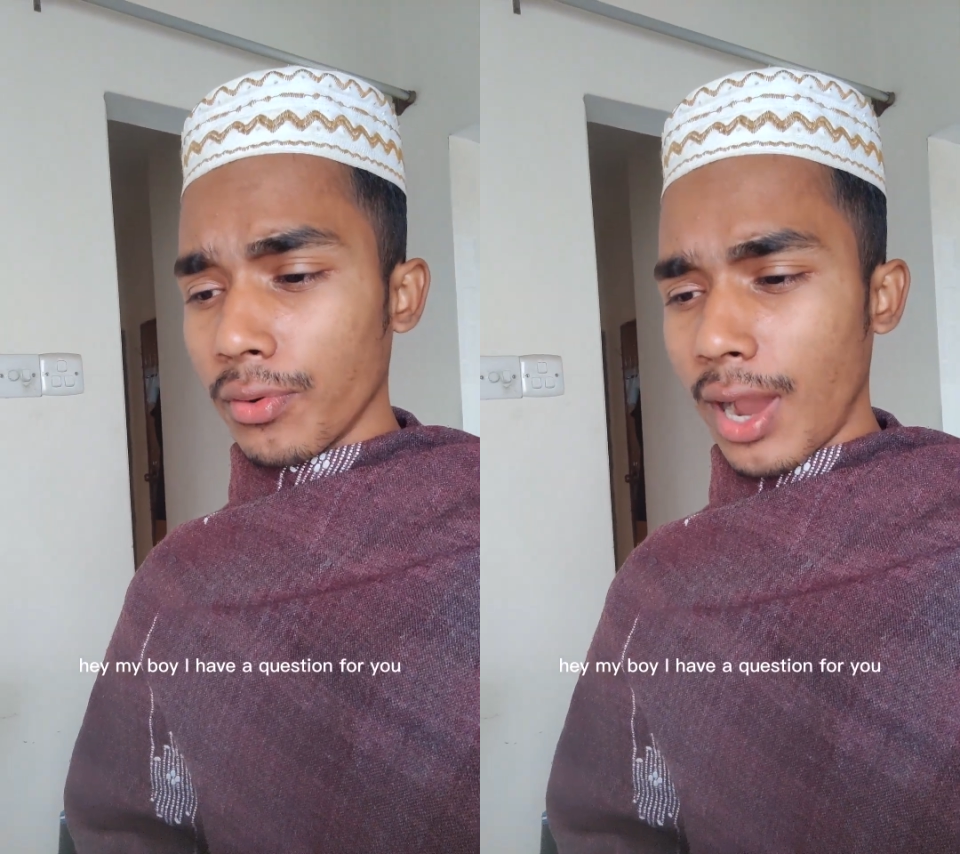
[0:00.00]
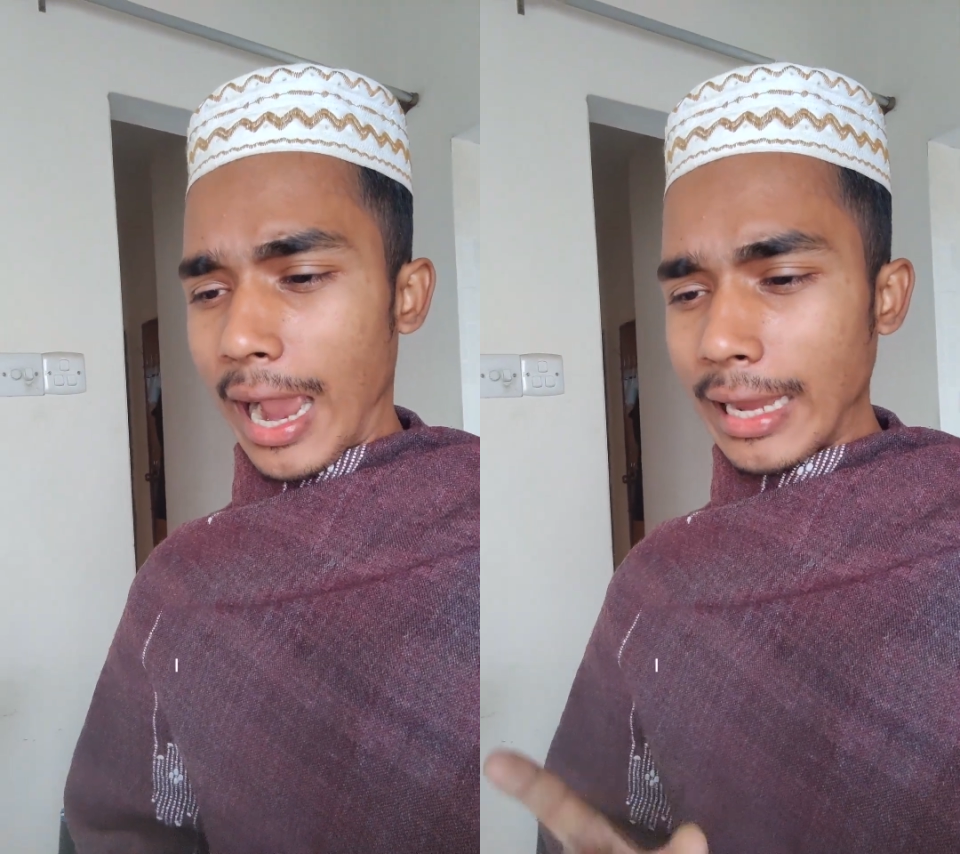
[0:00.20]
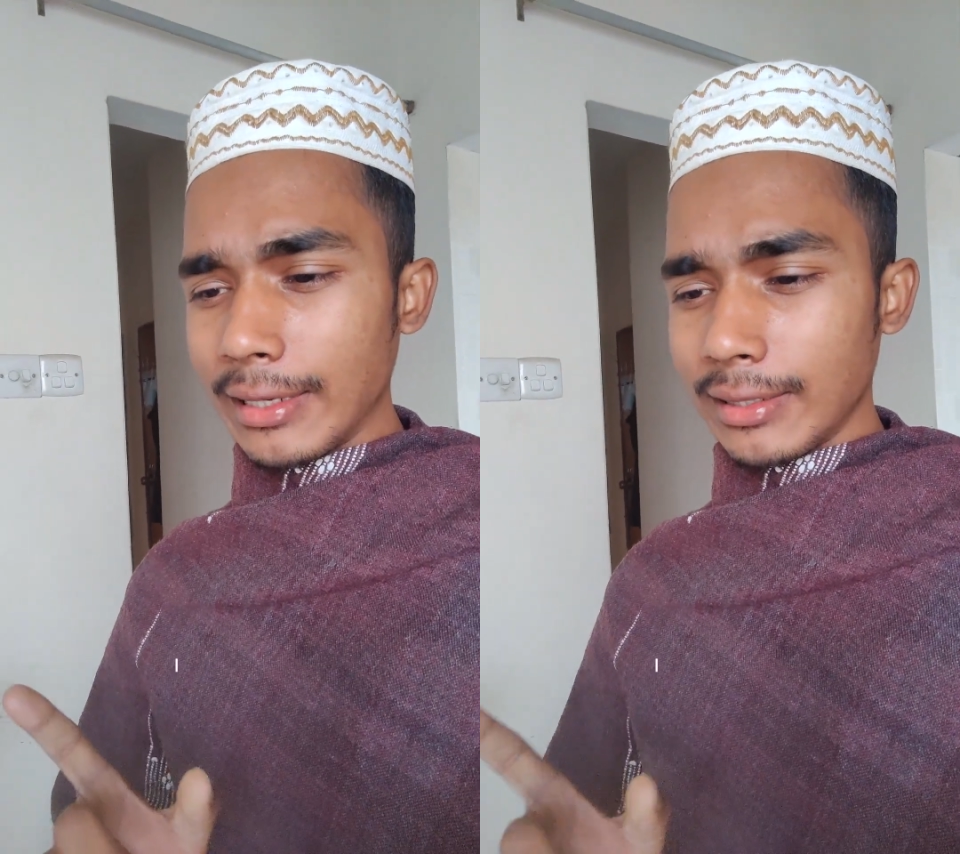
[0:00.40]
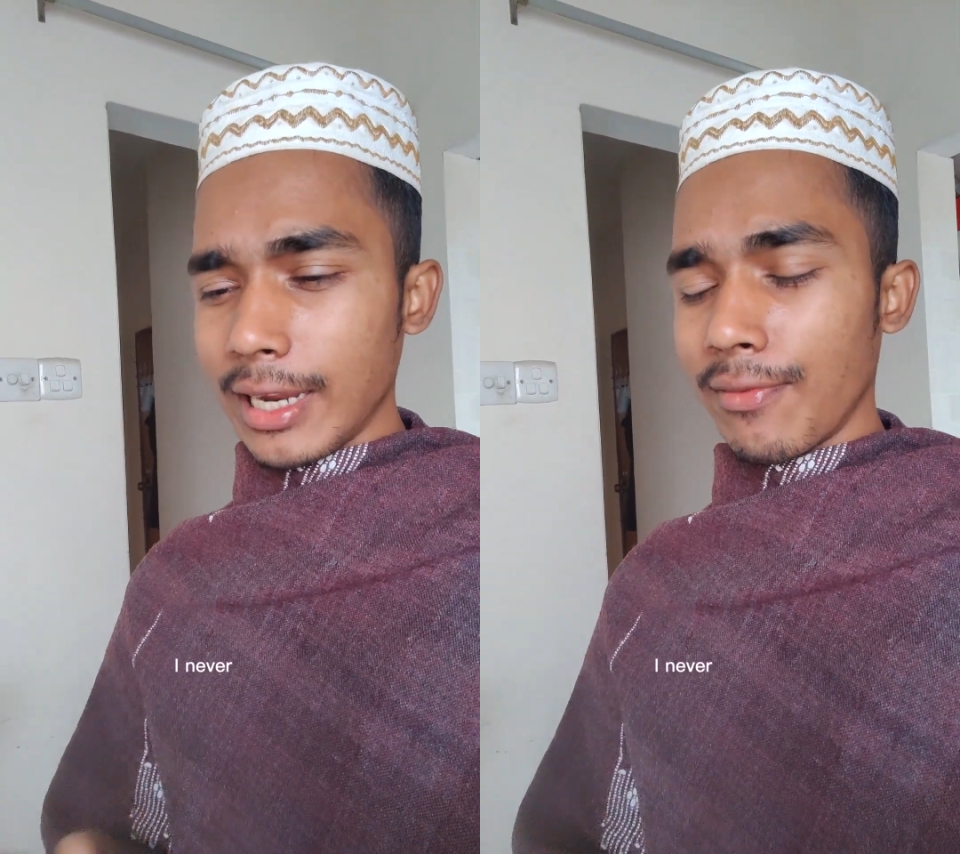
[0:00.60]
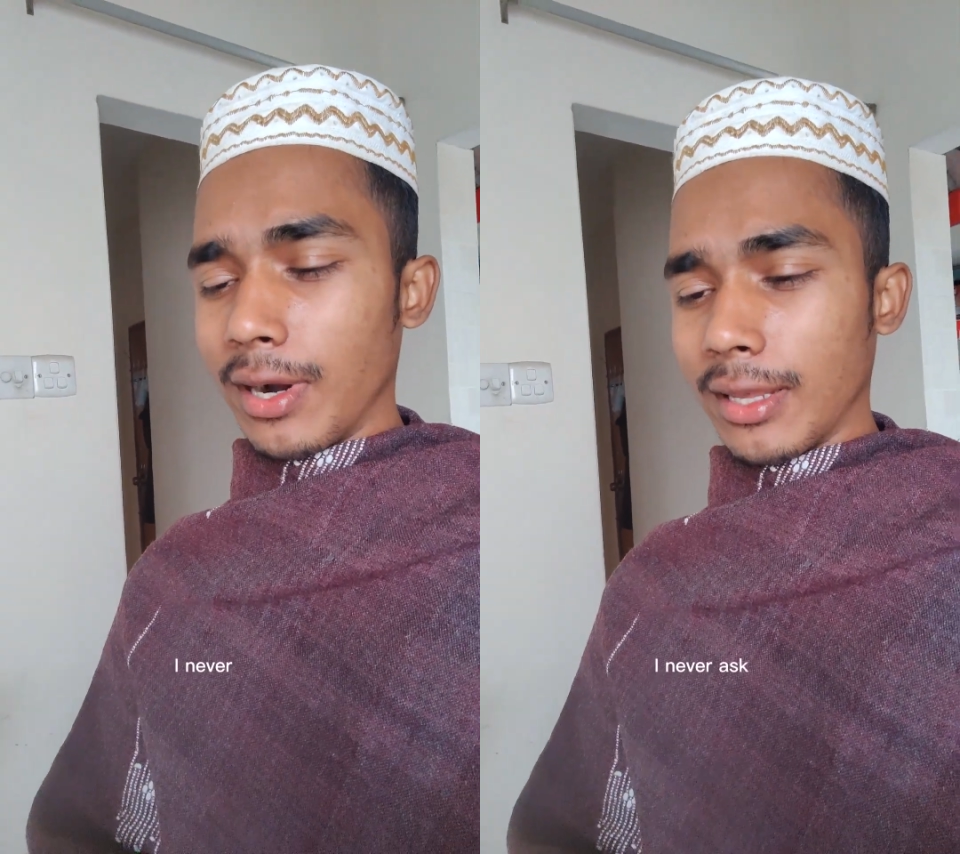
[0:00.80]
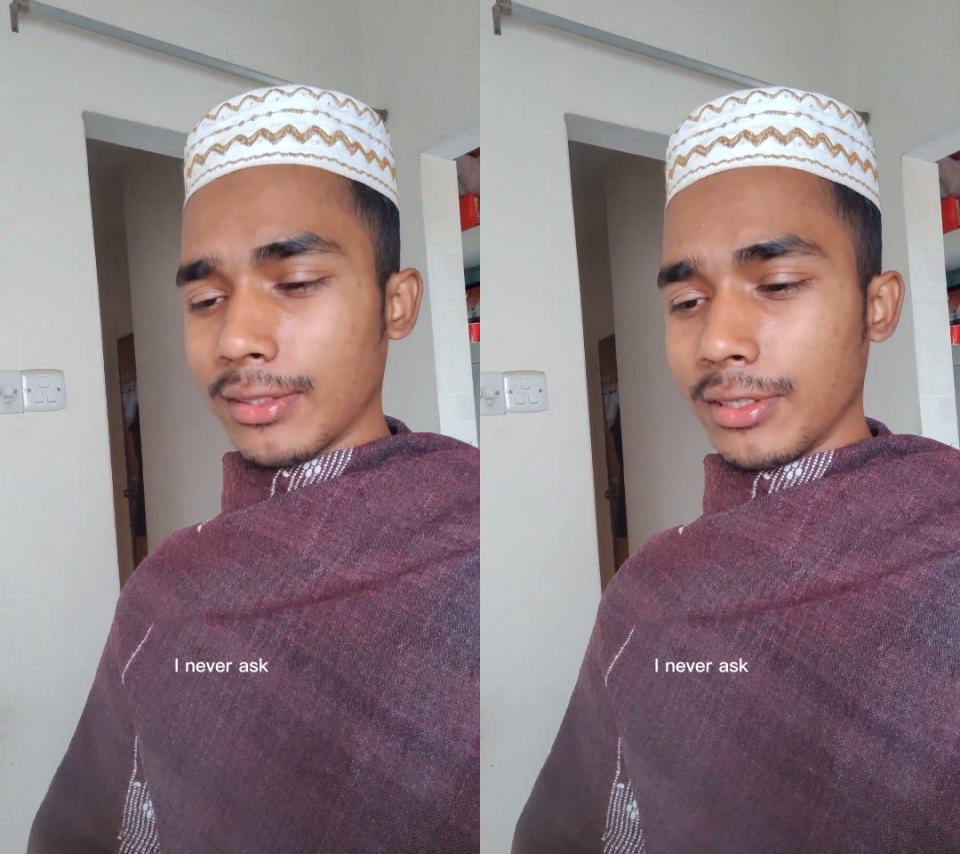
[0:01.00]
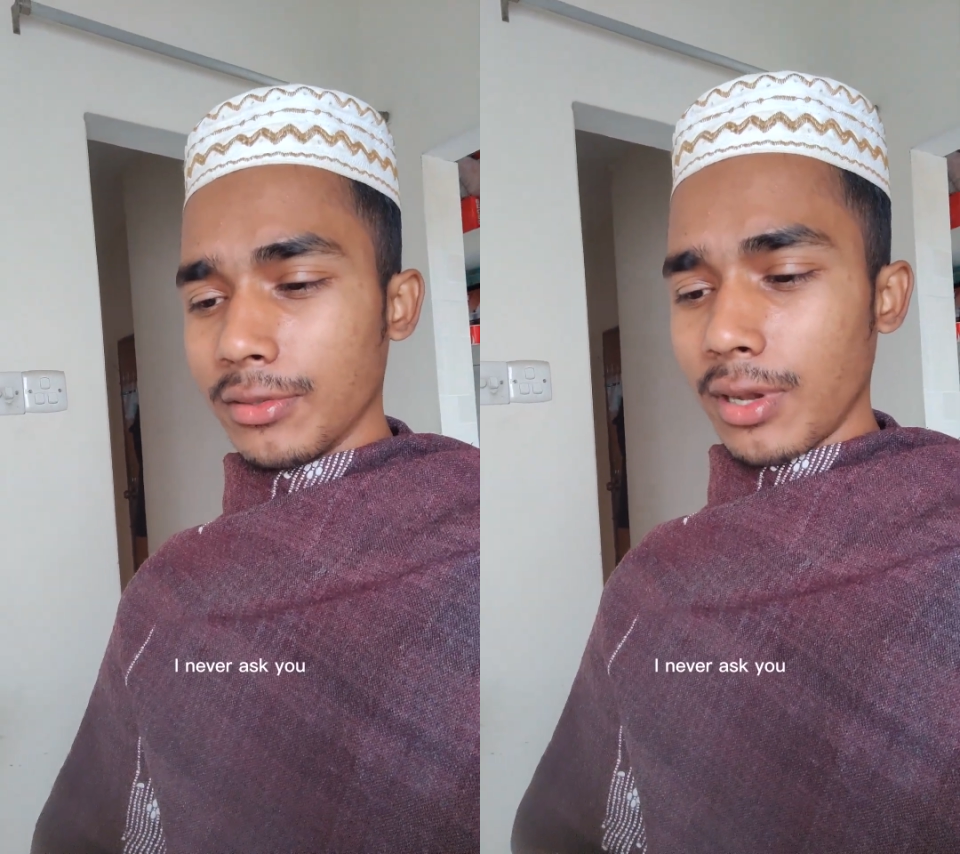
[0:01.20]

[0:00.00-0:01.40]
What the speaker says: I never ask you,